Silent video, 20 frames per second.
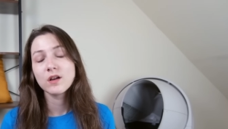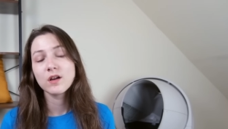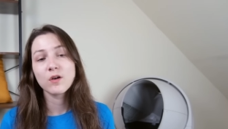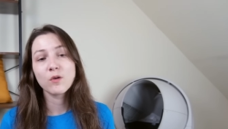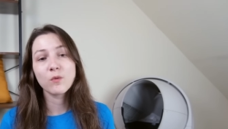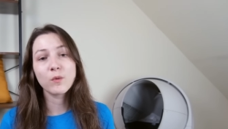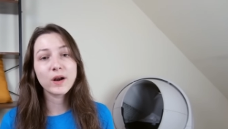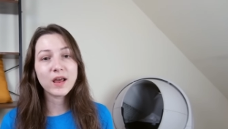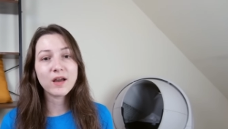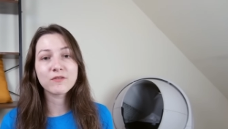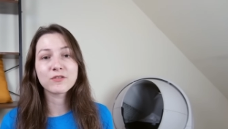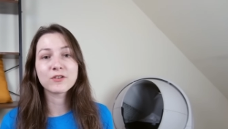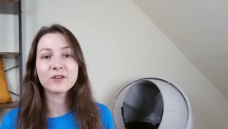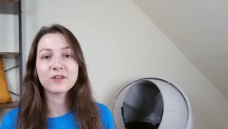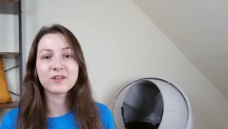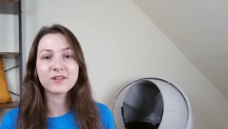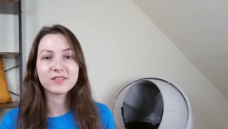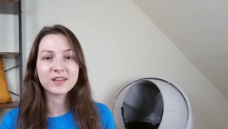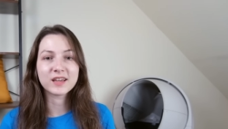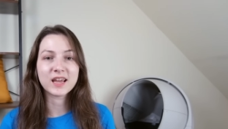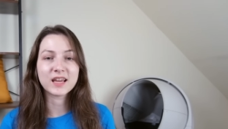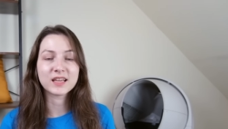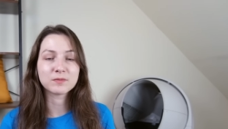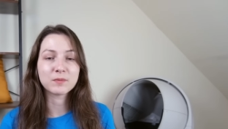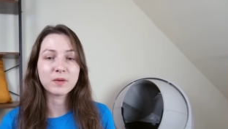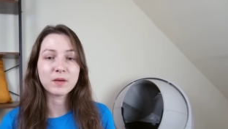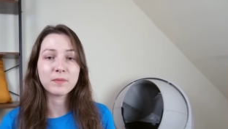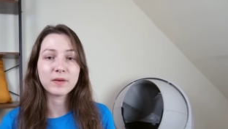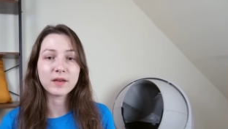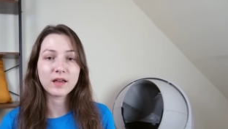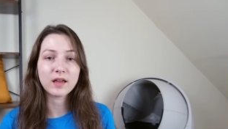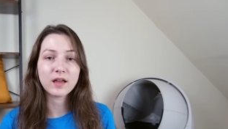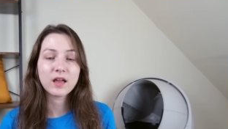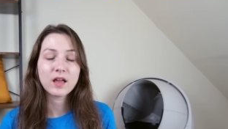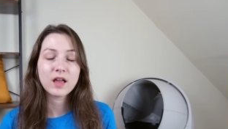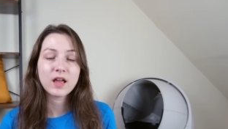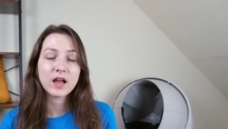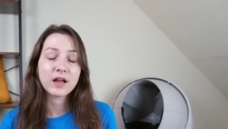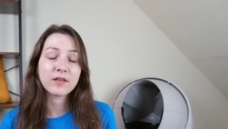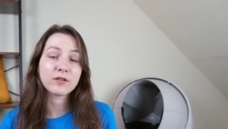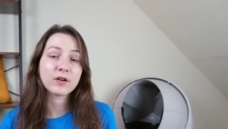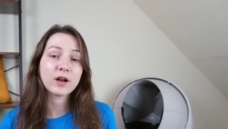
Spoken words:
whatever the case may be, and they're